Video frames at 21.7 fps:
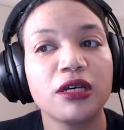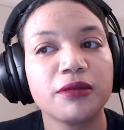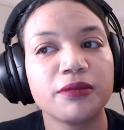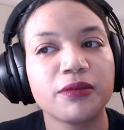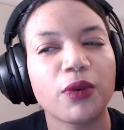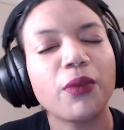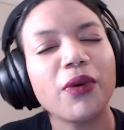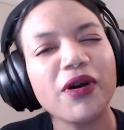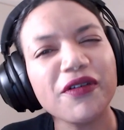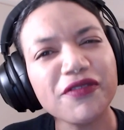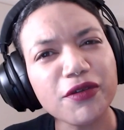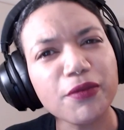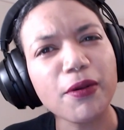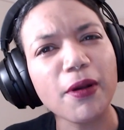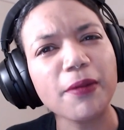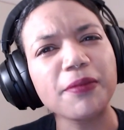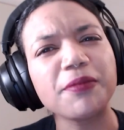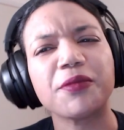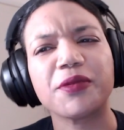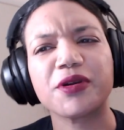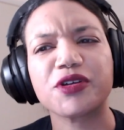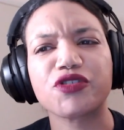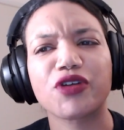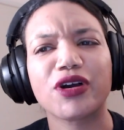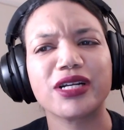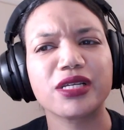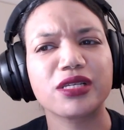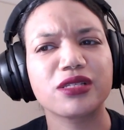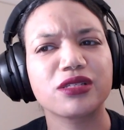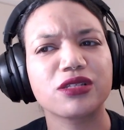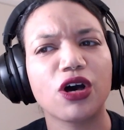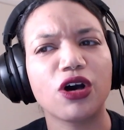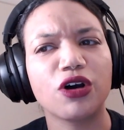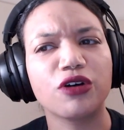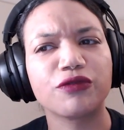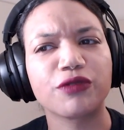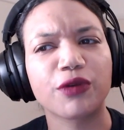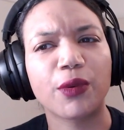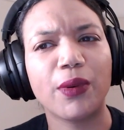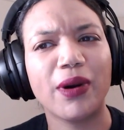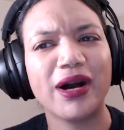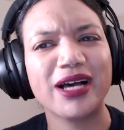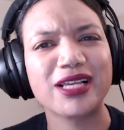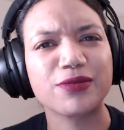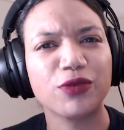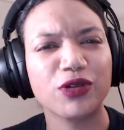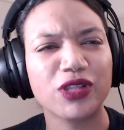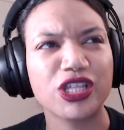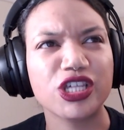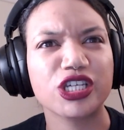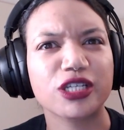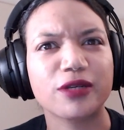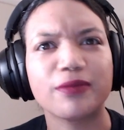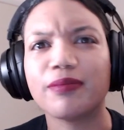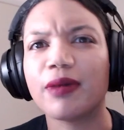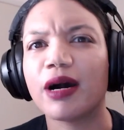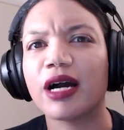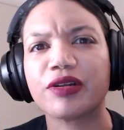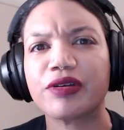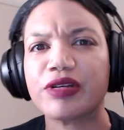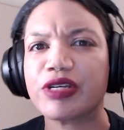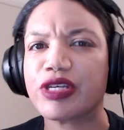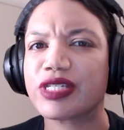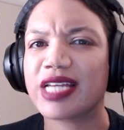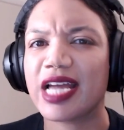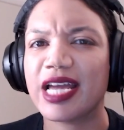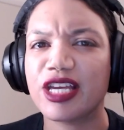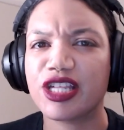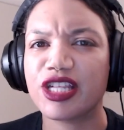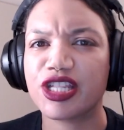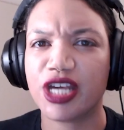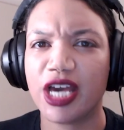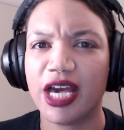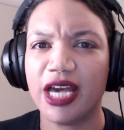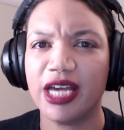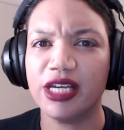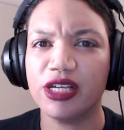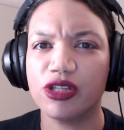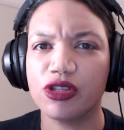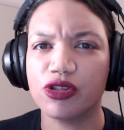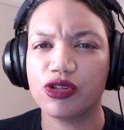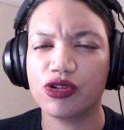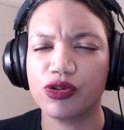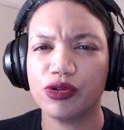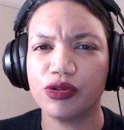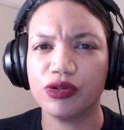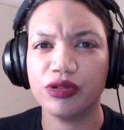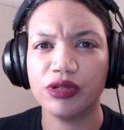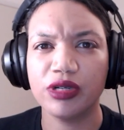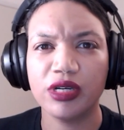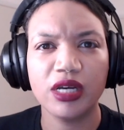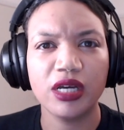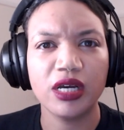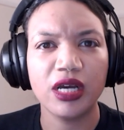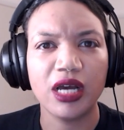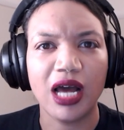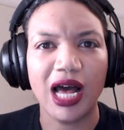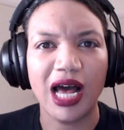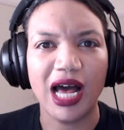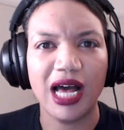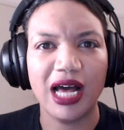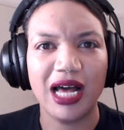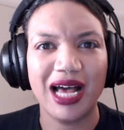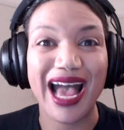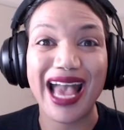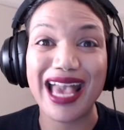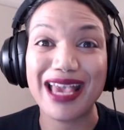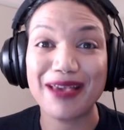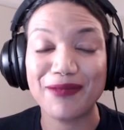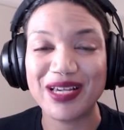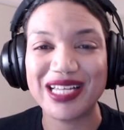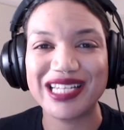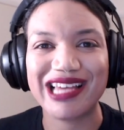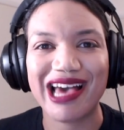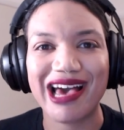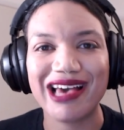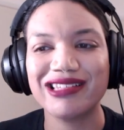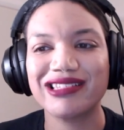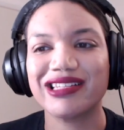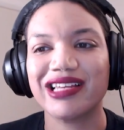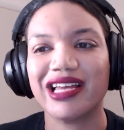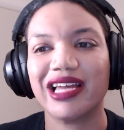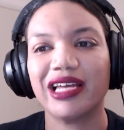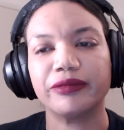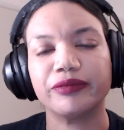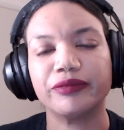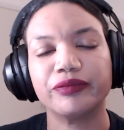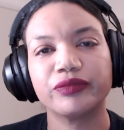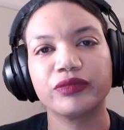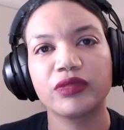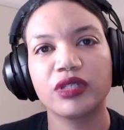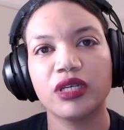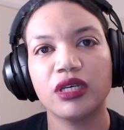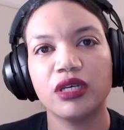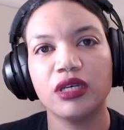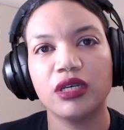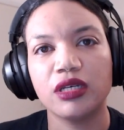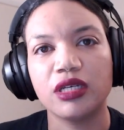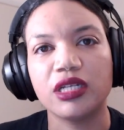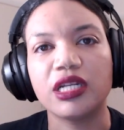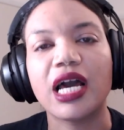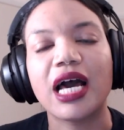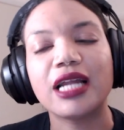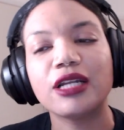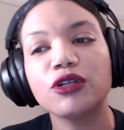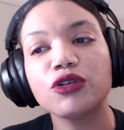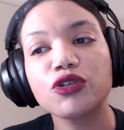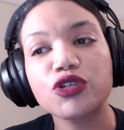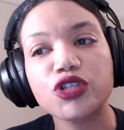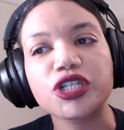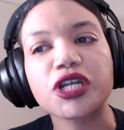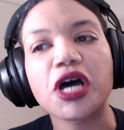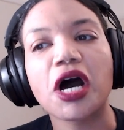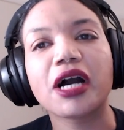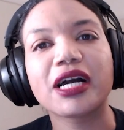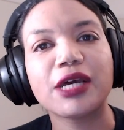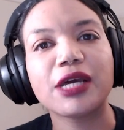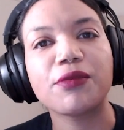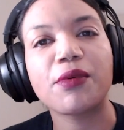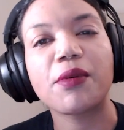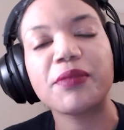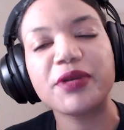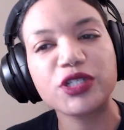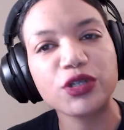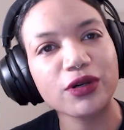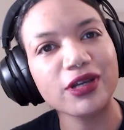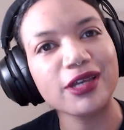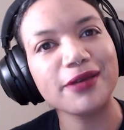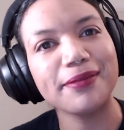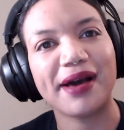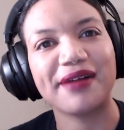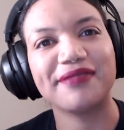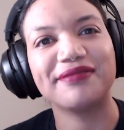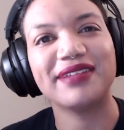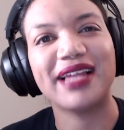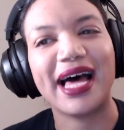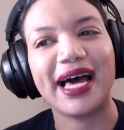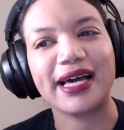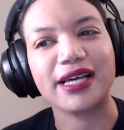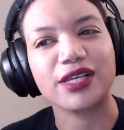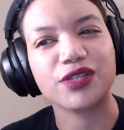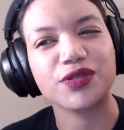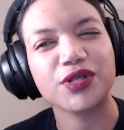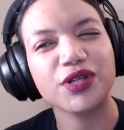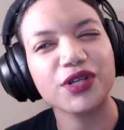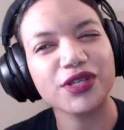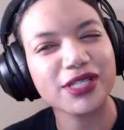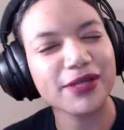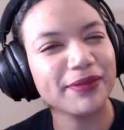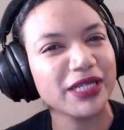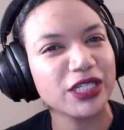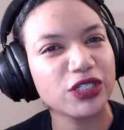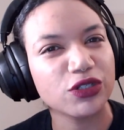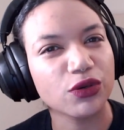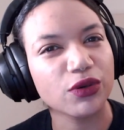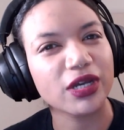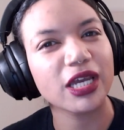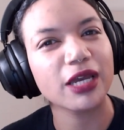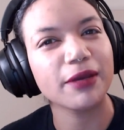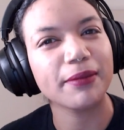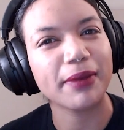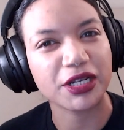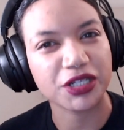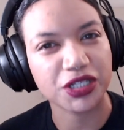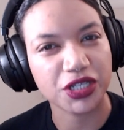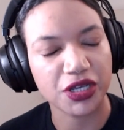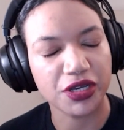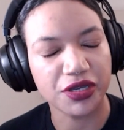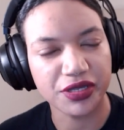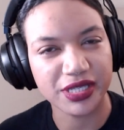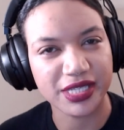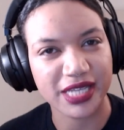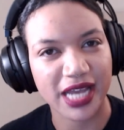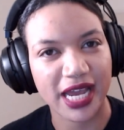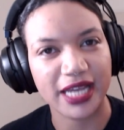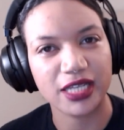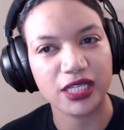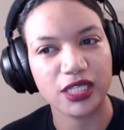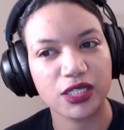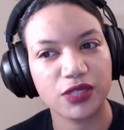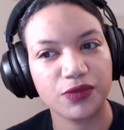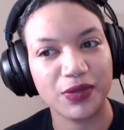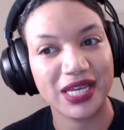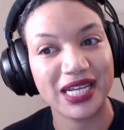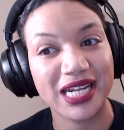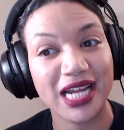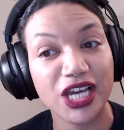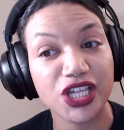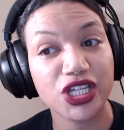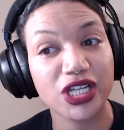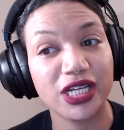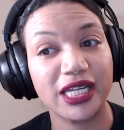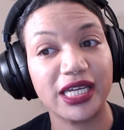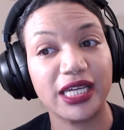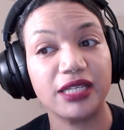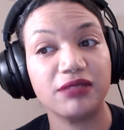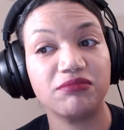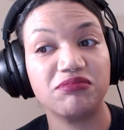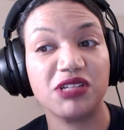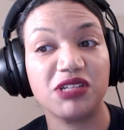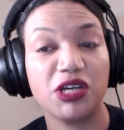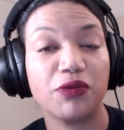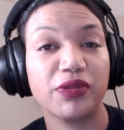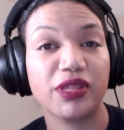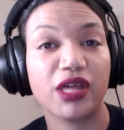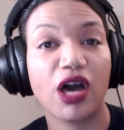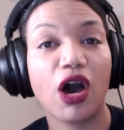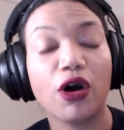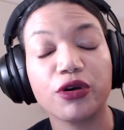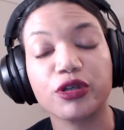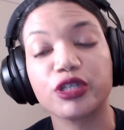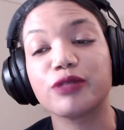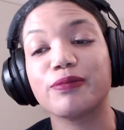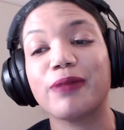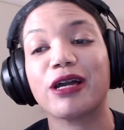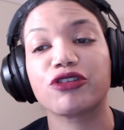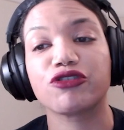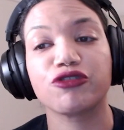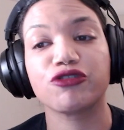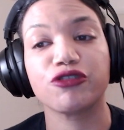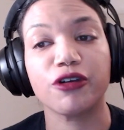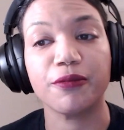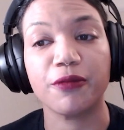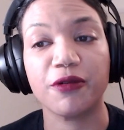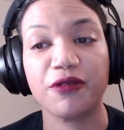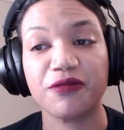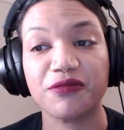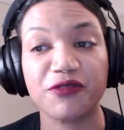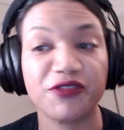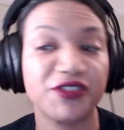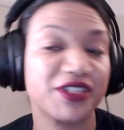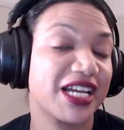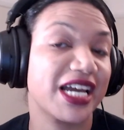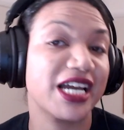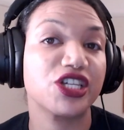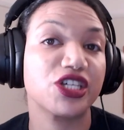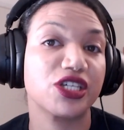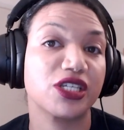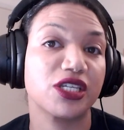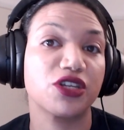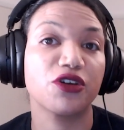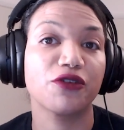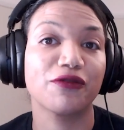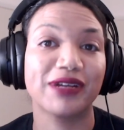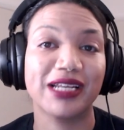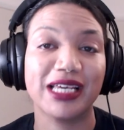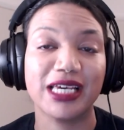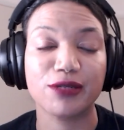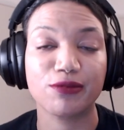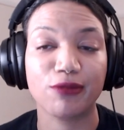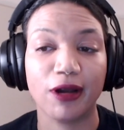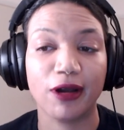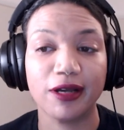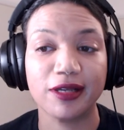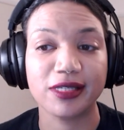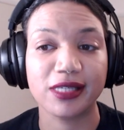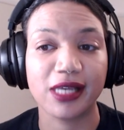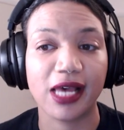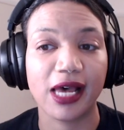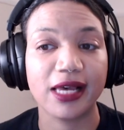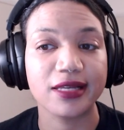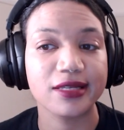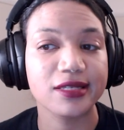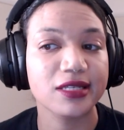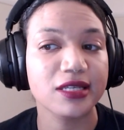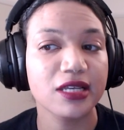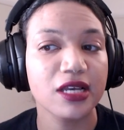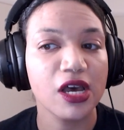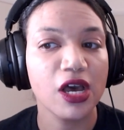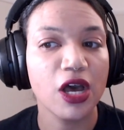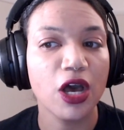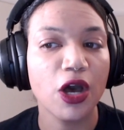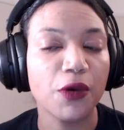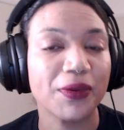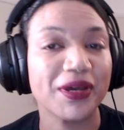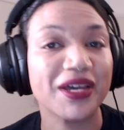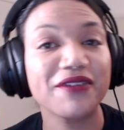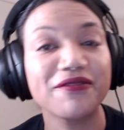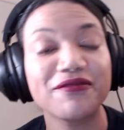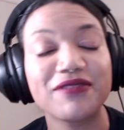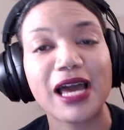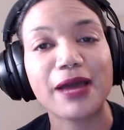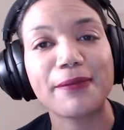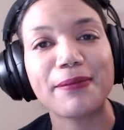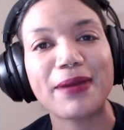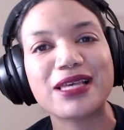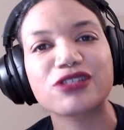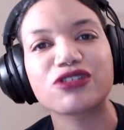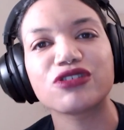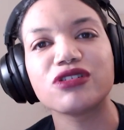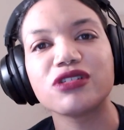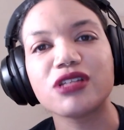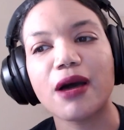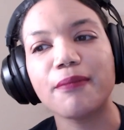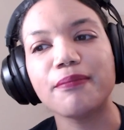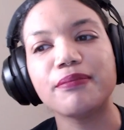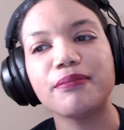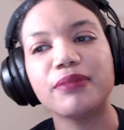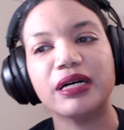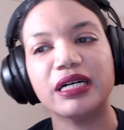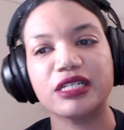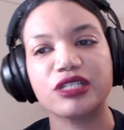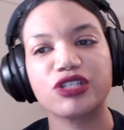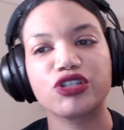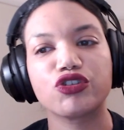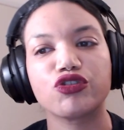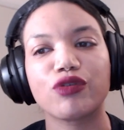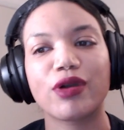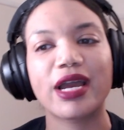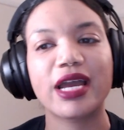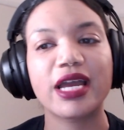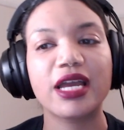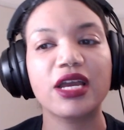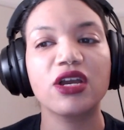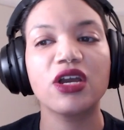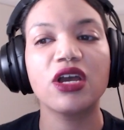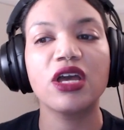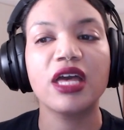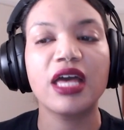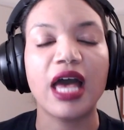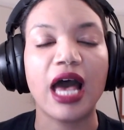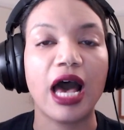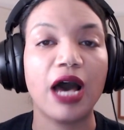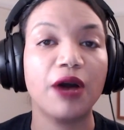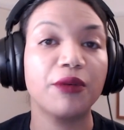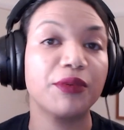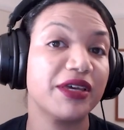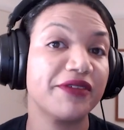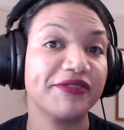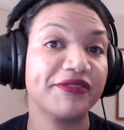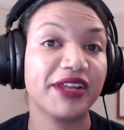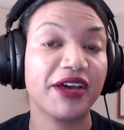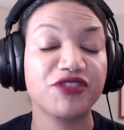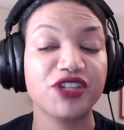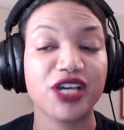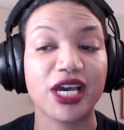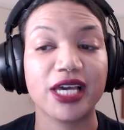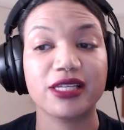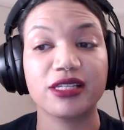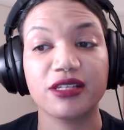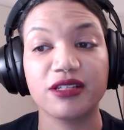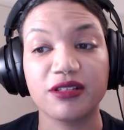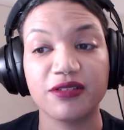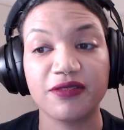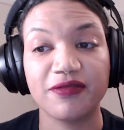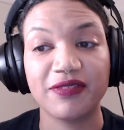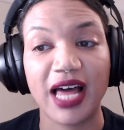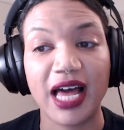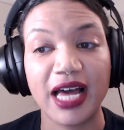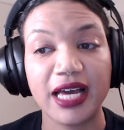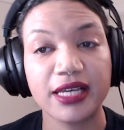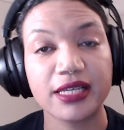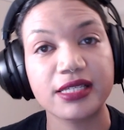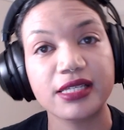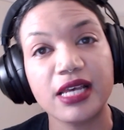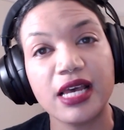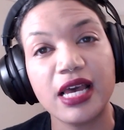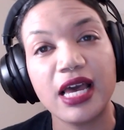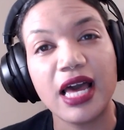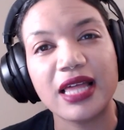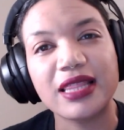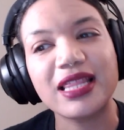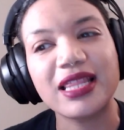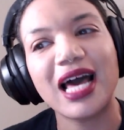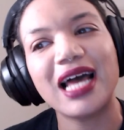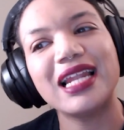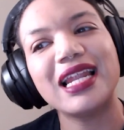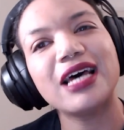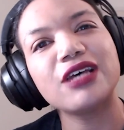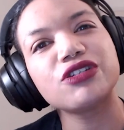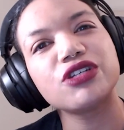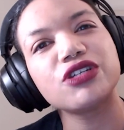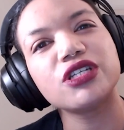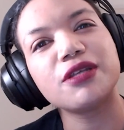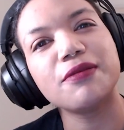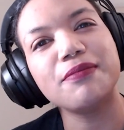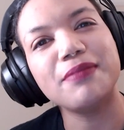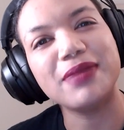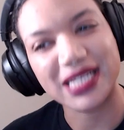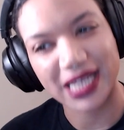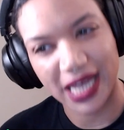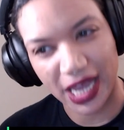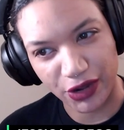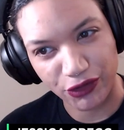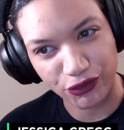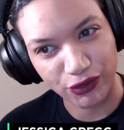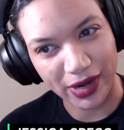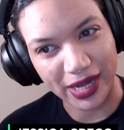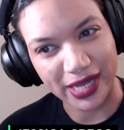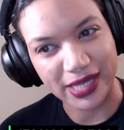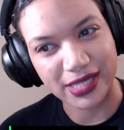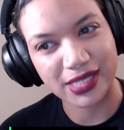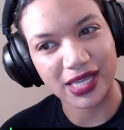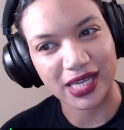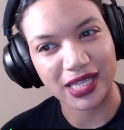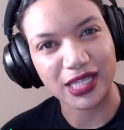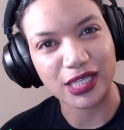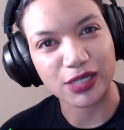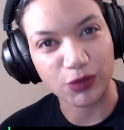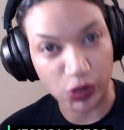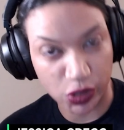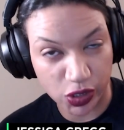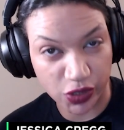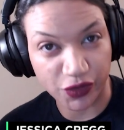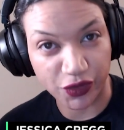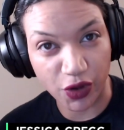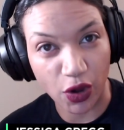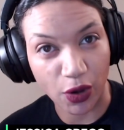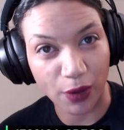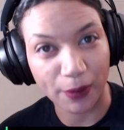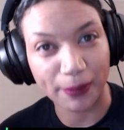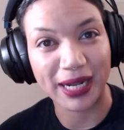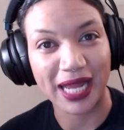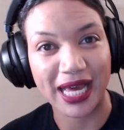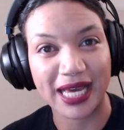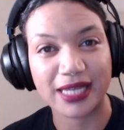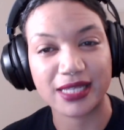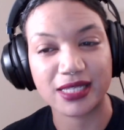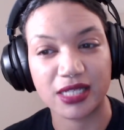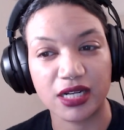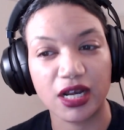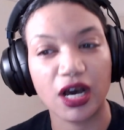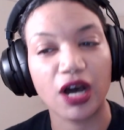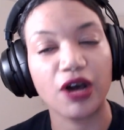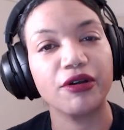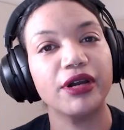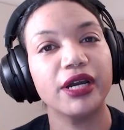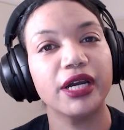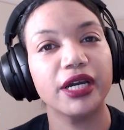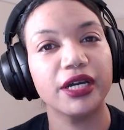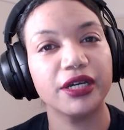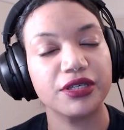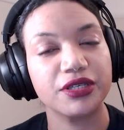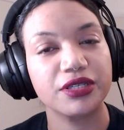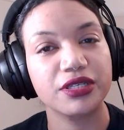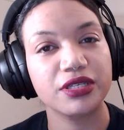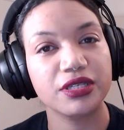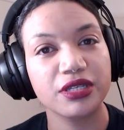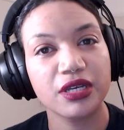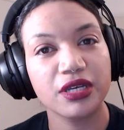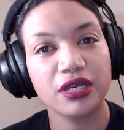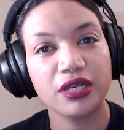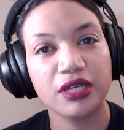But what if the problem we're trying to solve requires more than just a binary state change or A/B testing? You know, at Launch Darkly, when we're talking about flags, we're not simply talking about two states. We can actually deal with a whole spectrum of stages in your release process. We can flag based on number, string, we even have JSON flags, and that allows you to mitigate risk in these more sort of complex scenarios.